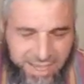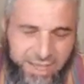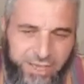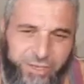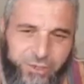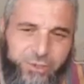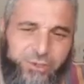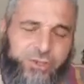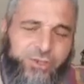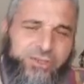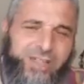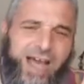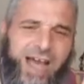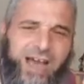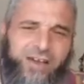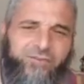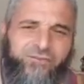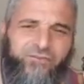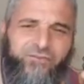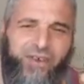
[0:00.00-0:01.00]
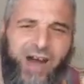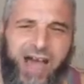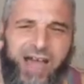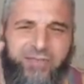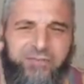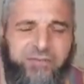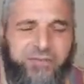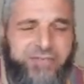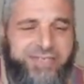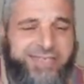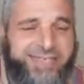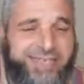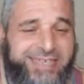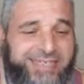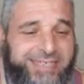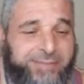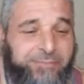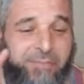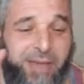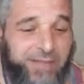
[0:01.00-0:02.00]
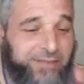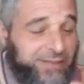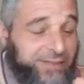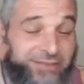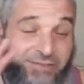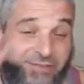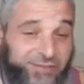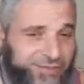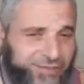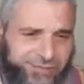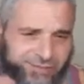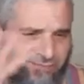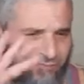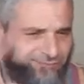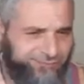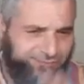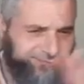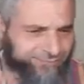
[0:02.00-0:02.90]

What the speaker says: You should have 5 to 6 methods.